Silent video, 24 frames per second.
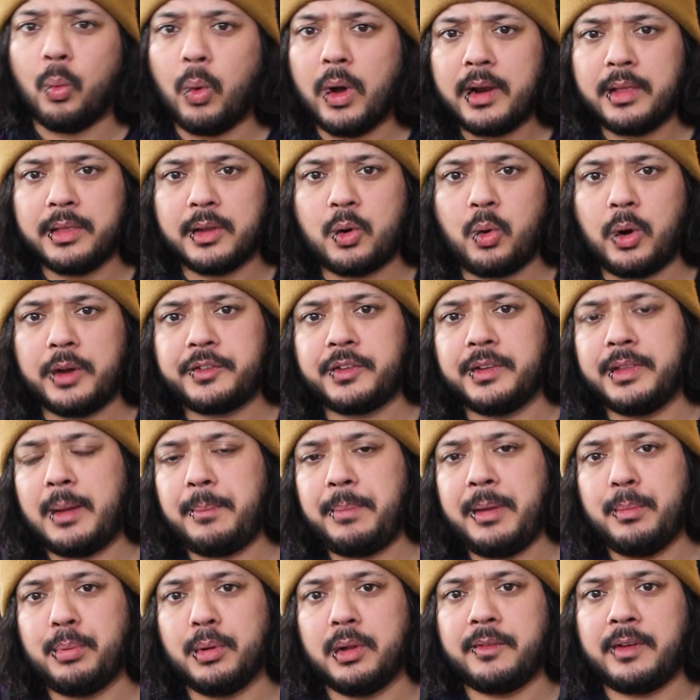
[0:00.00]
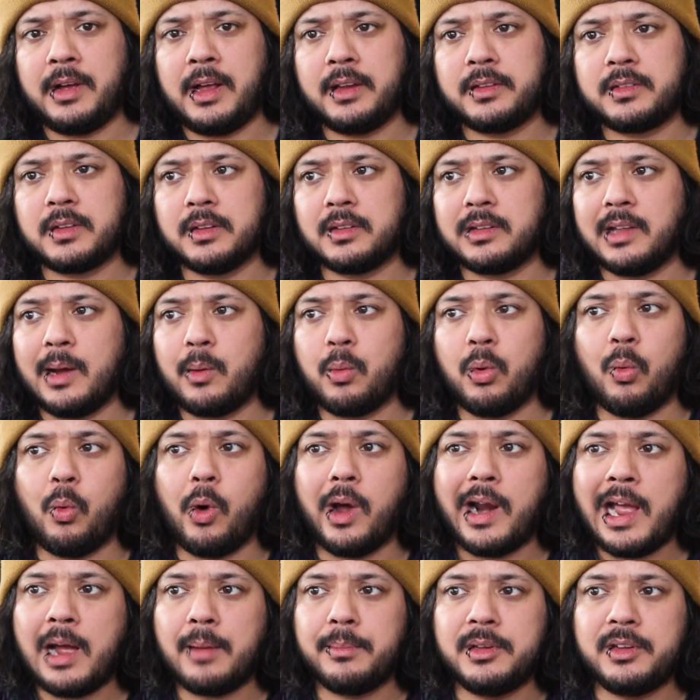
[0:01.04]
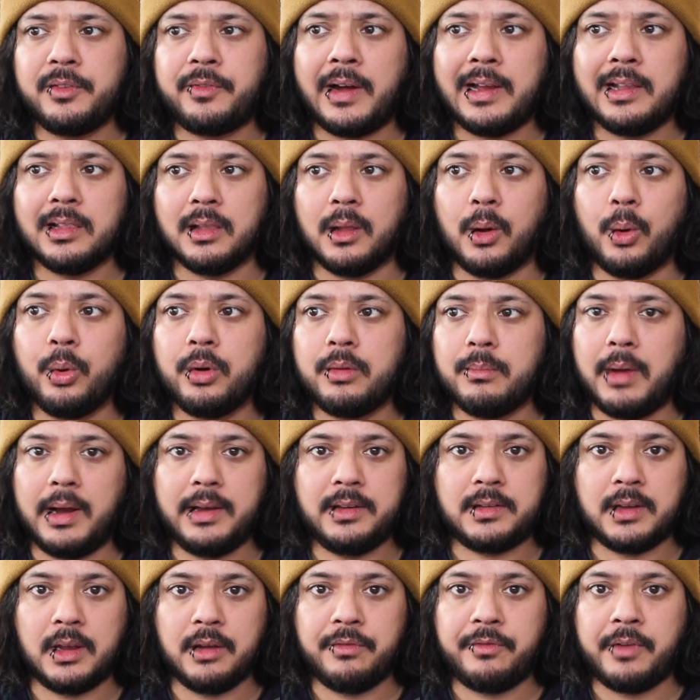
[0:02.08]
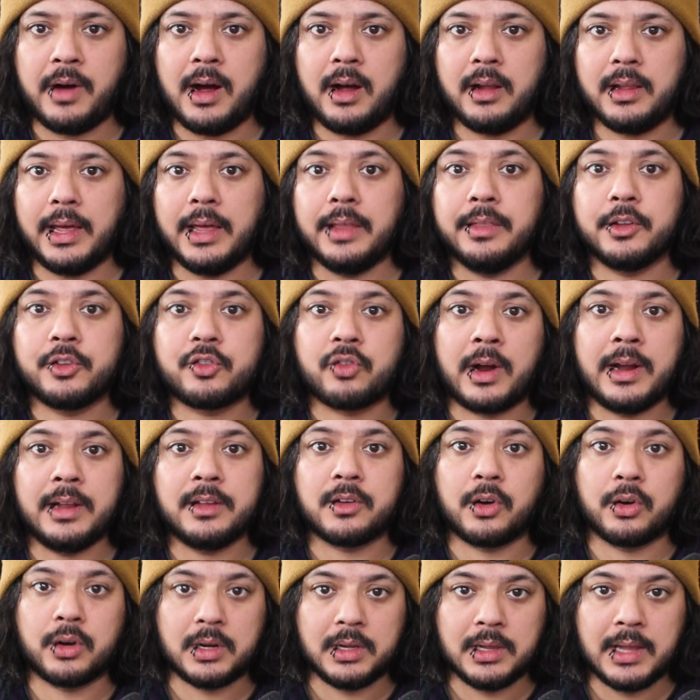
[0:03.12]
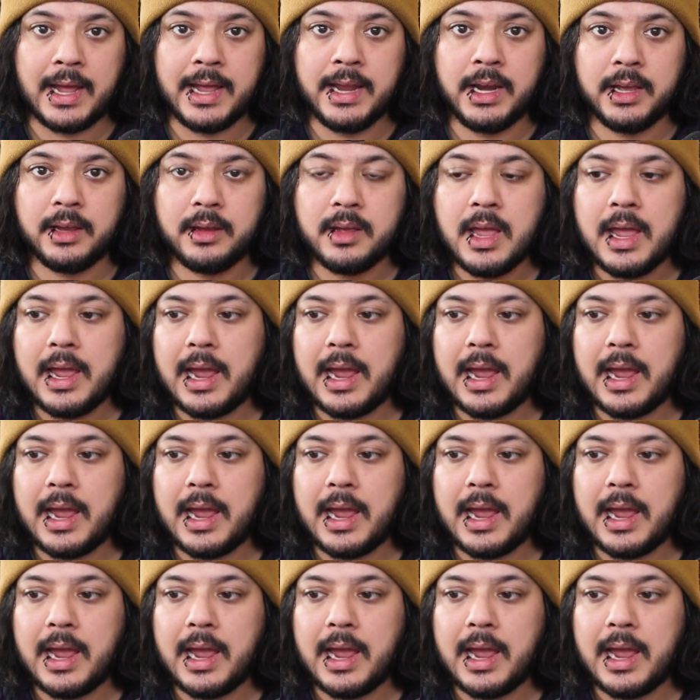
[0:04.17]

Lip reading: One other question that people have asked is like, well, what happens if I load my save file and the trains are colliding?